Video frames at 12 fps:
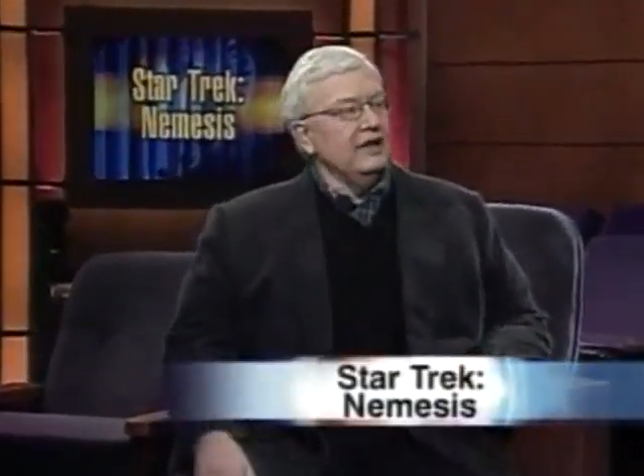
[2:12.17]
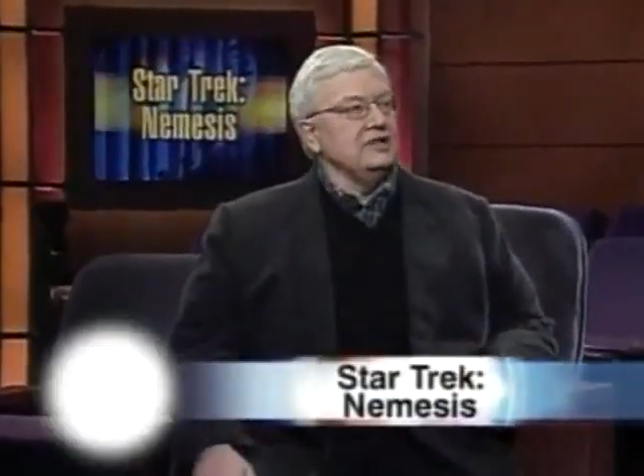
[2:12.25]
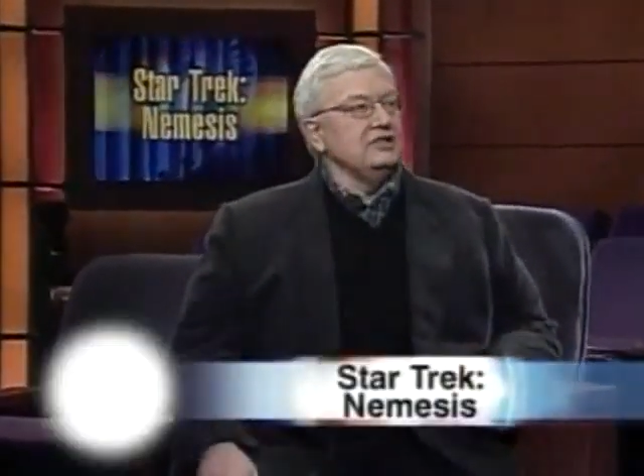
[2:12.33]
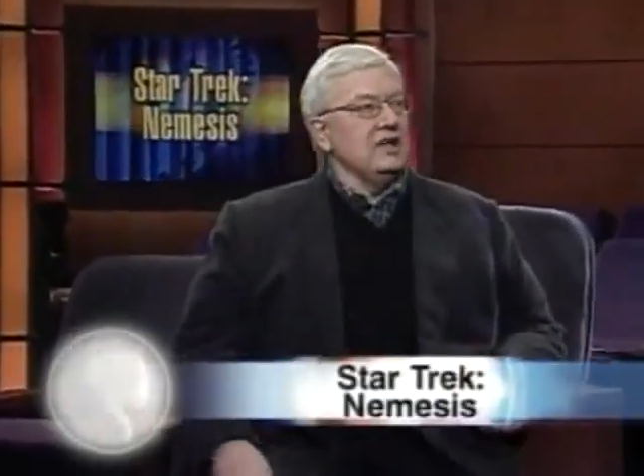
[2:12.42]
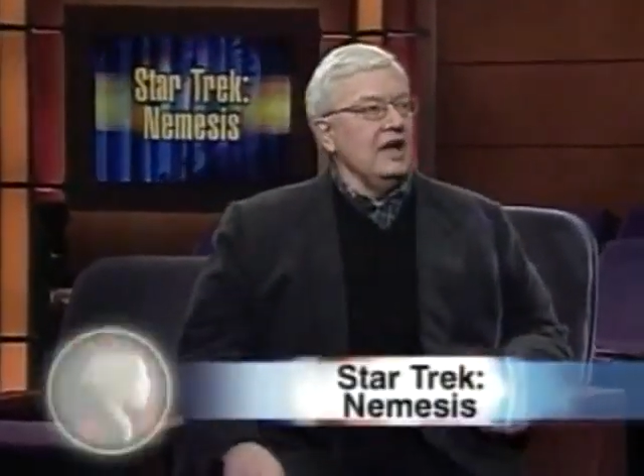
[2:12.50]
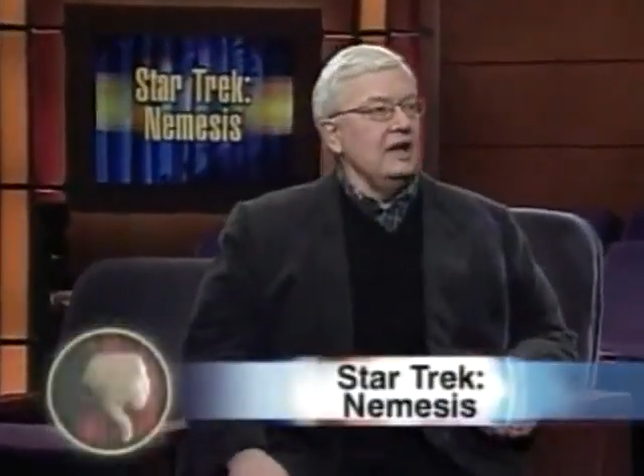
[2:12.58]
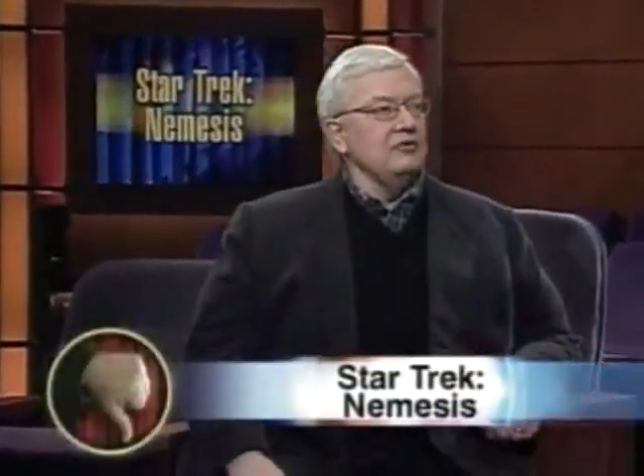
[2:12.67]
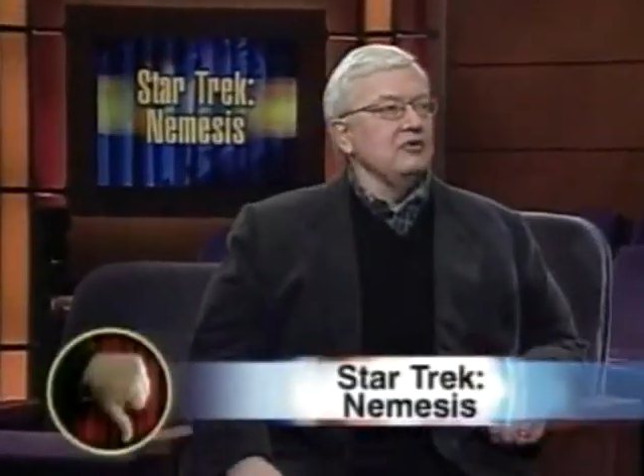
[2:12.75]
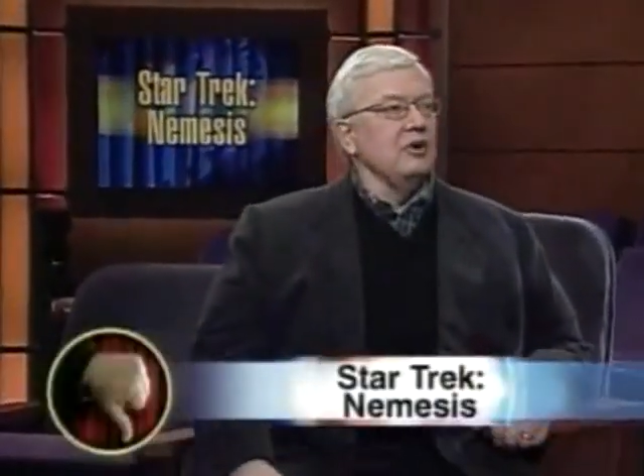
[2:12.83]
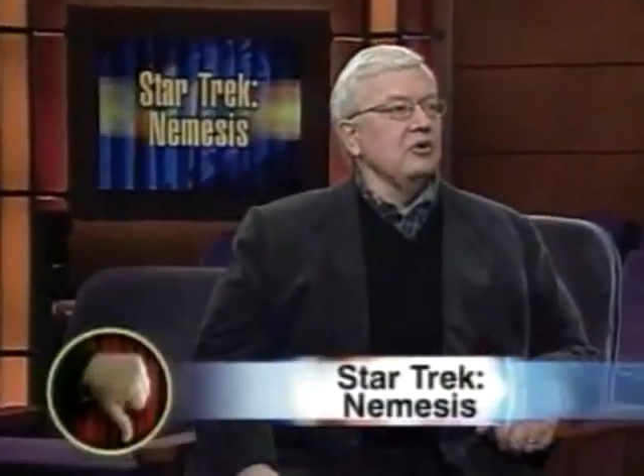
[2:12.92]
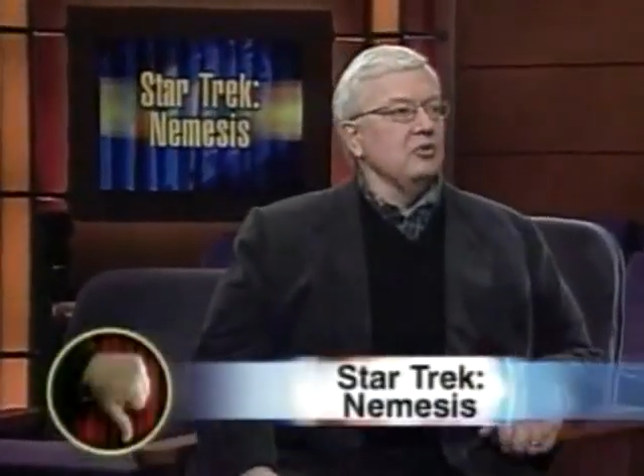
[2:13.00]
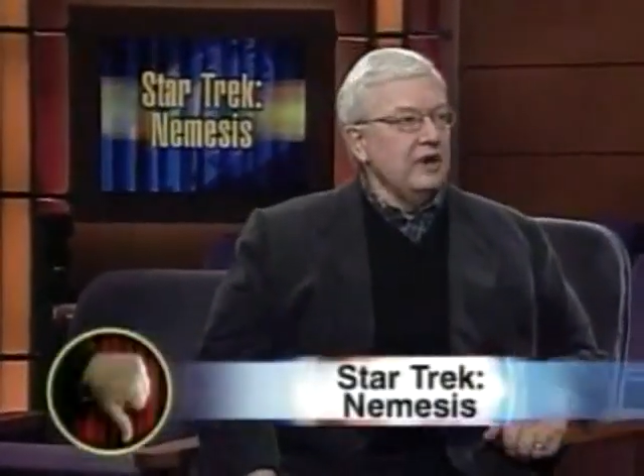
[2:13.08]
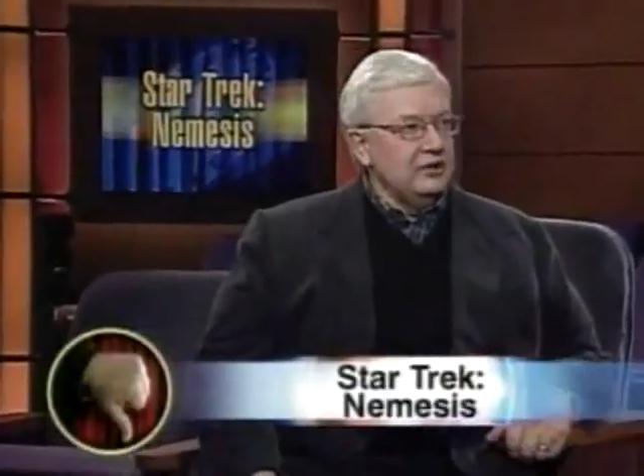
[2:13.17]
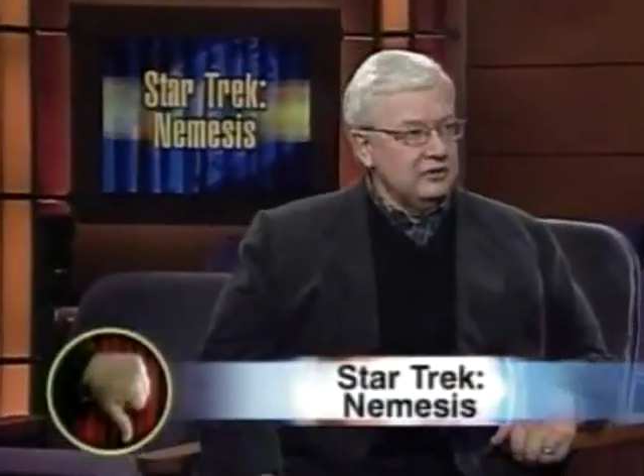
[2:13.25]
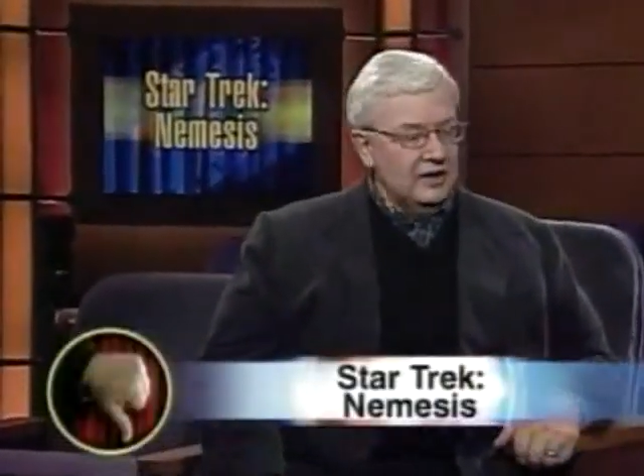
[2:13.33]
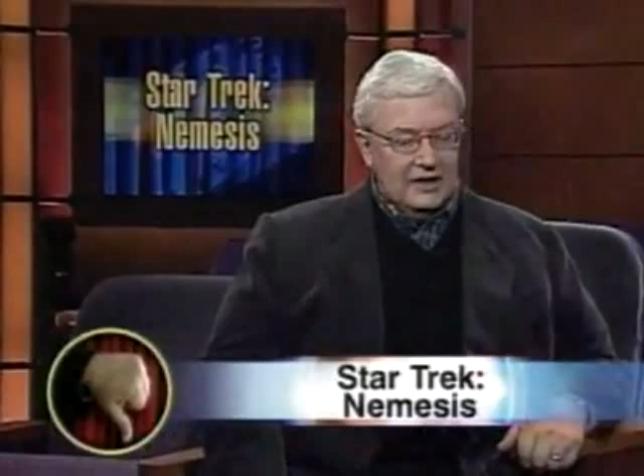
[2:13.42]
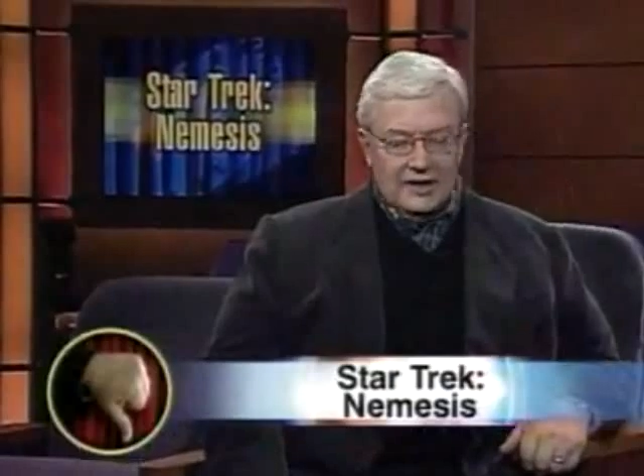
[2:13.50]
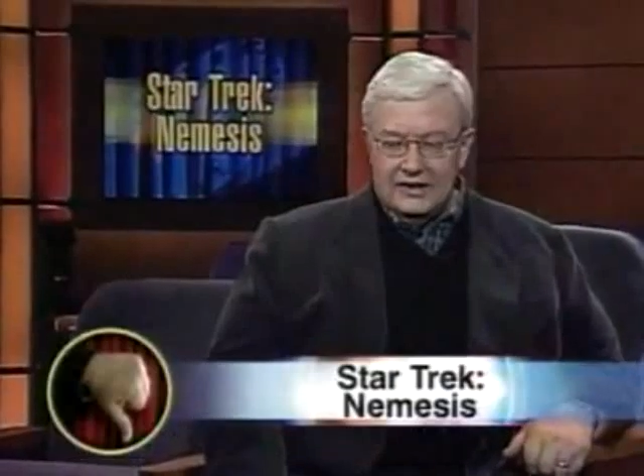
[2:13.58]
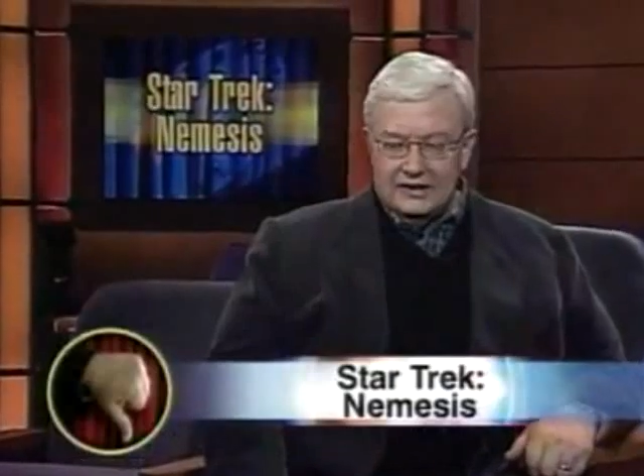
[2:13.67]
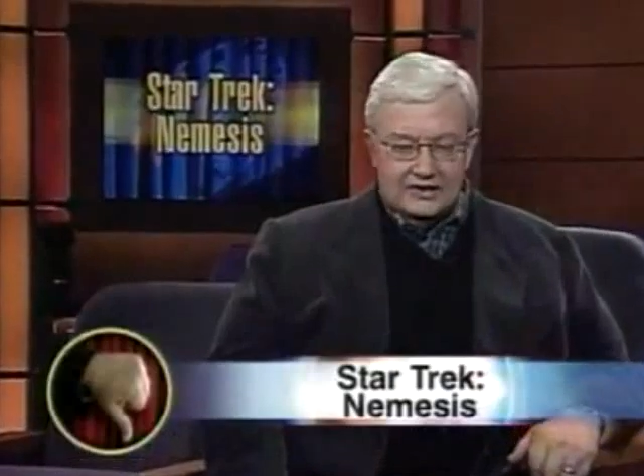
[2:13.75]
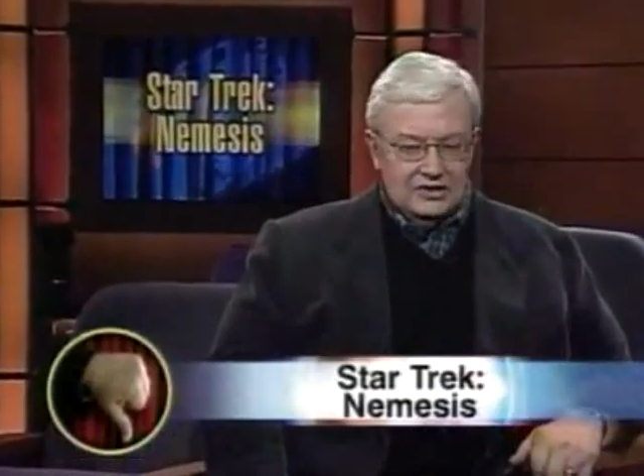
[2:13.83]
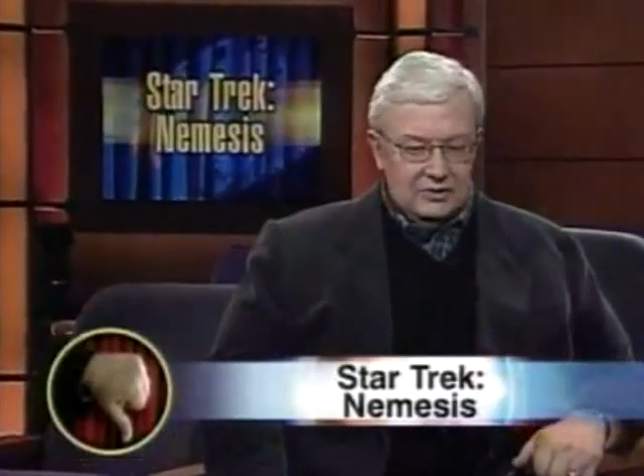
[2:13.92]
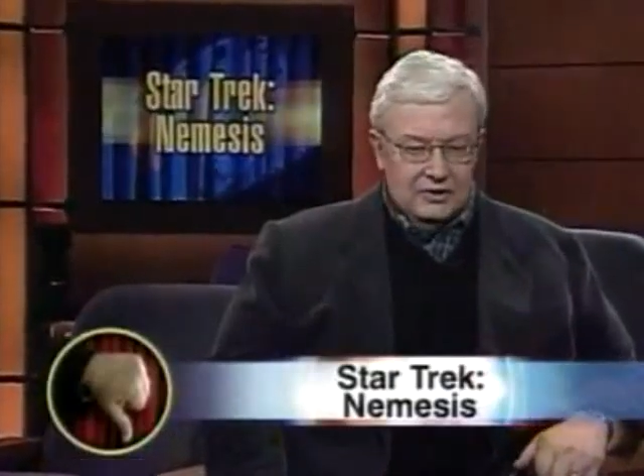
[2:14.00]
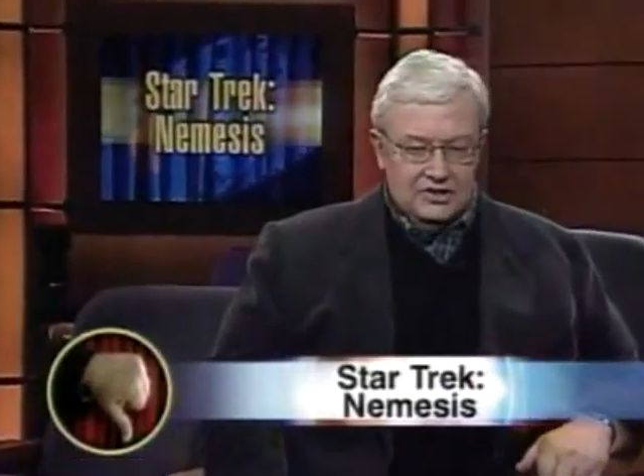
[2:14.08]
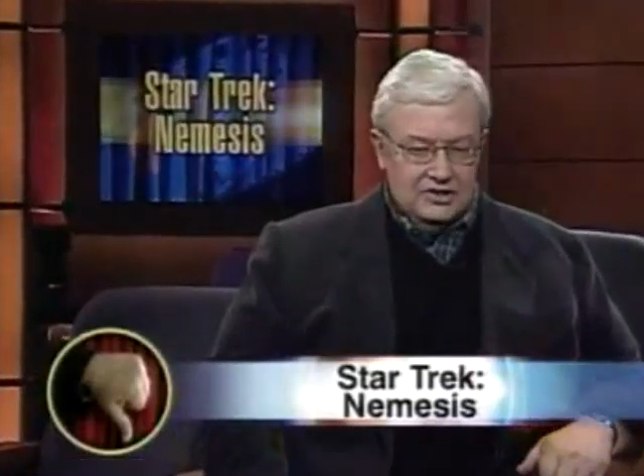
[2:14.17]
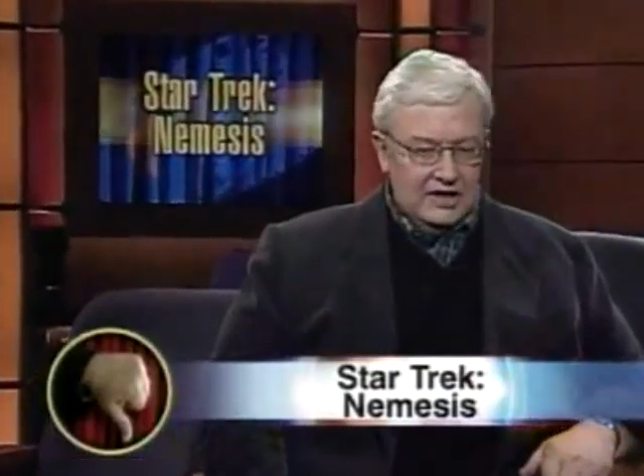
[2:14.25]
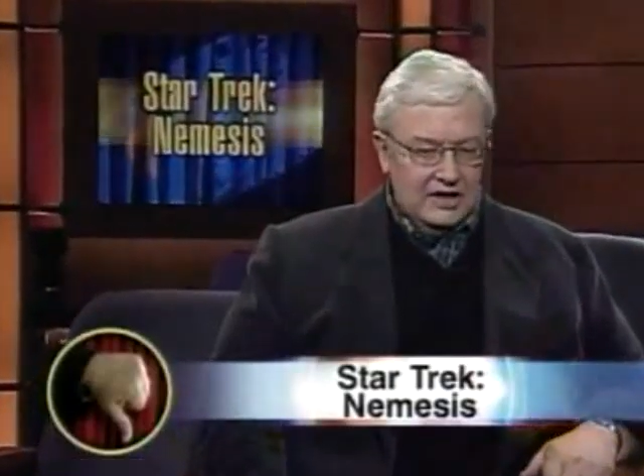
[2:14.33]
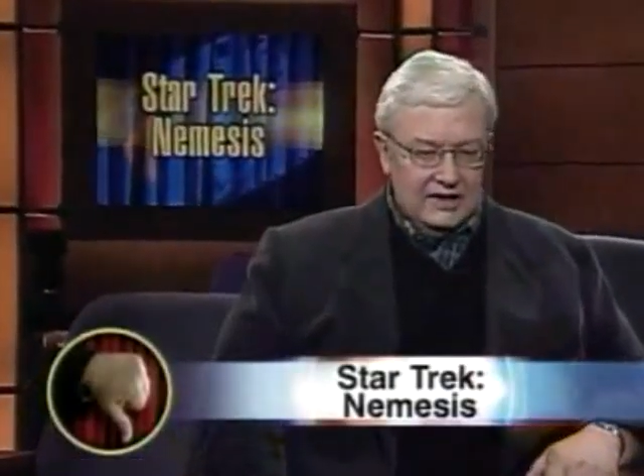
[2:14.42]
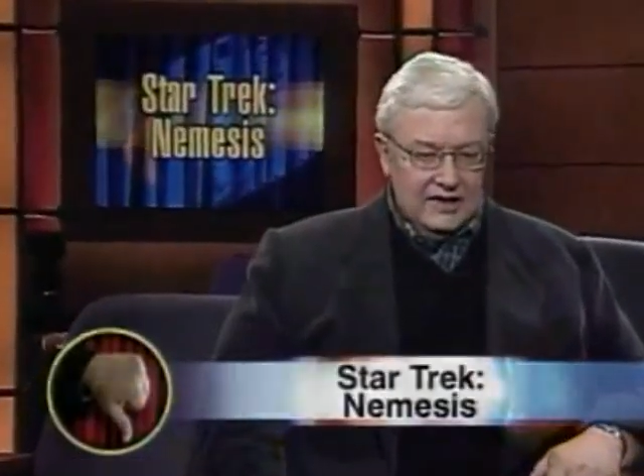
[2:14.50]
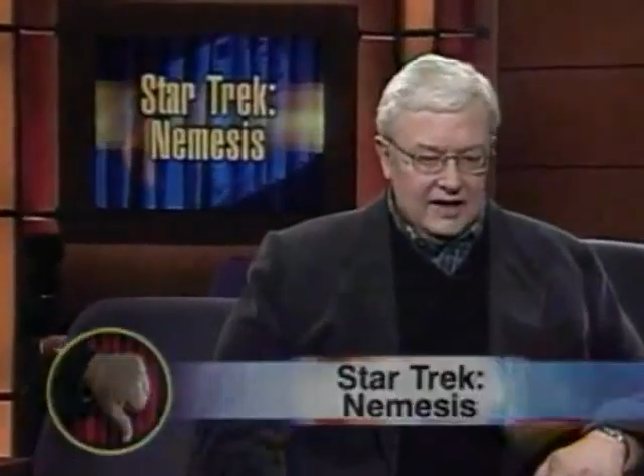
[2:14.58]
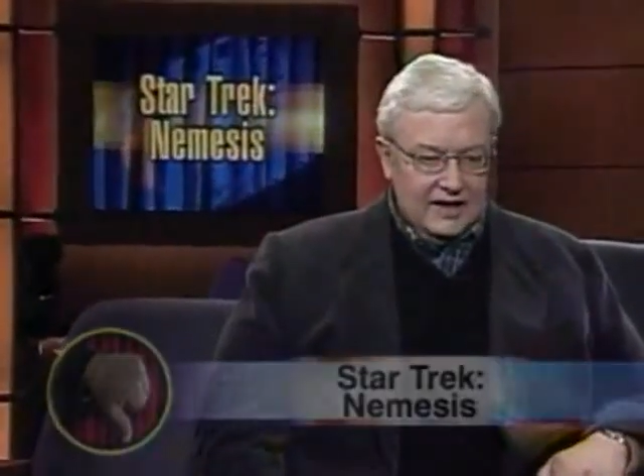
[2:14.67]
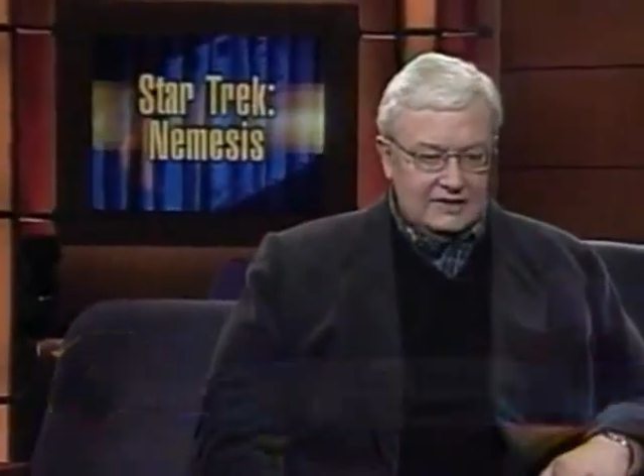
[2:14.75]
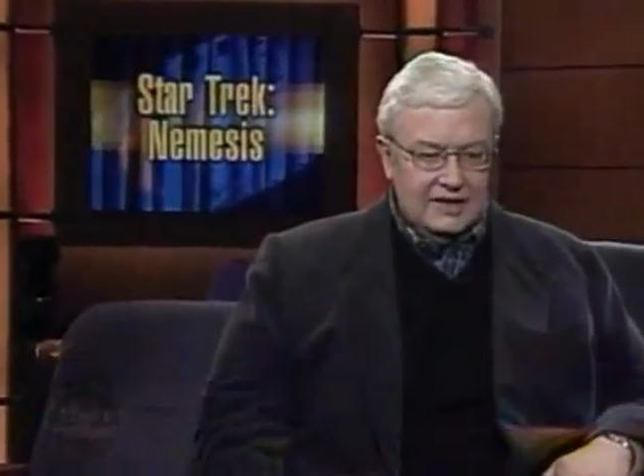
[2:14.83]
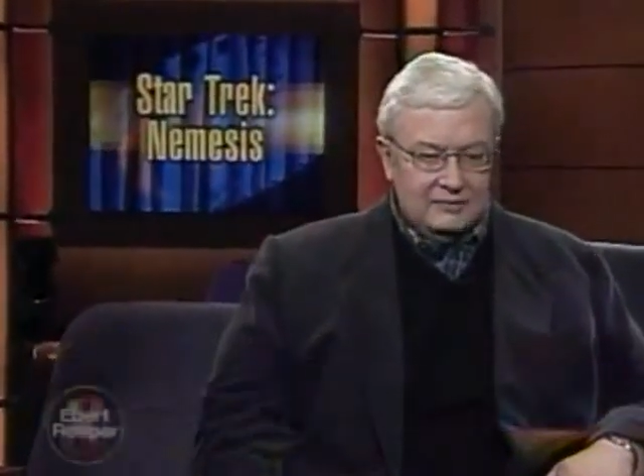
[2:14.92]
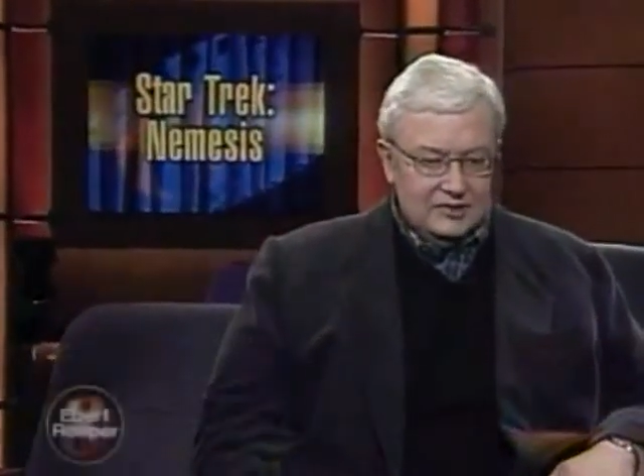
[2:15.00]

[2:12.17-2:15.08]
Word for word: think it's time for a retread. I think the series is out of gas.